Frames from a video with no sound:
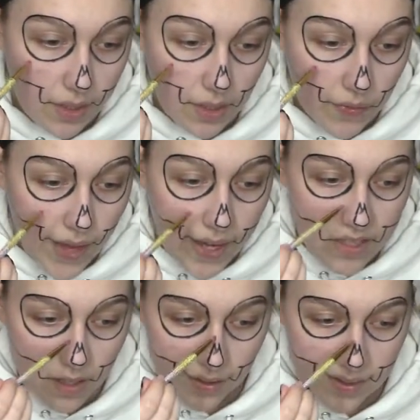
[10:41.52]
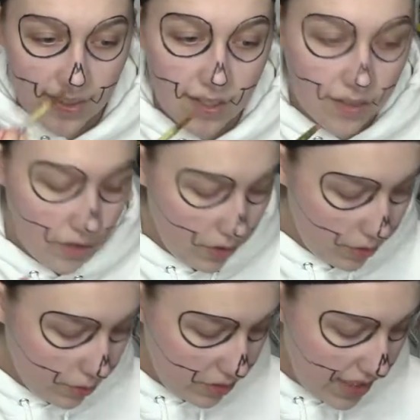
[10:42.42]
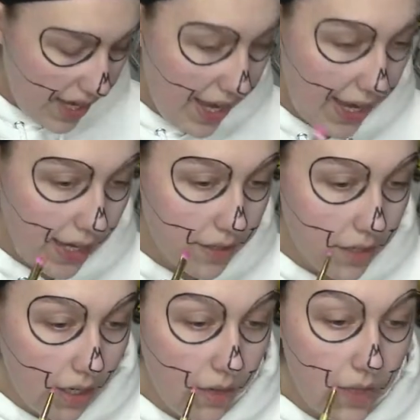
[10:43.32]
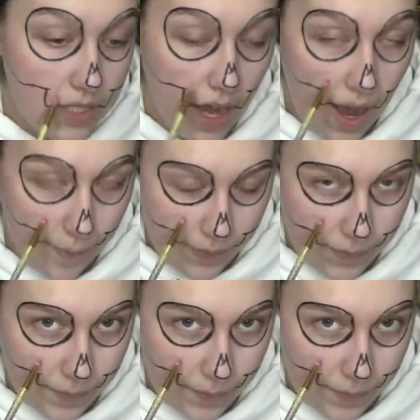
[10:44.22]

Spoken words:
the eye sockets and the nose and the top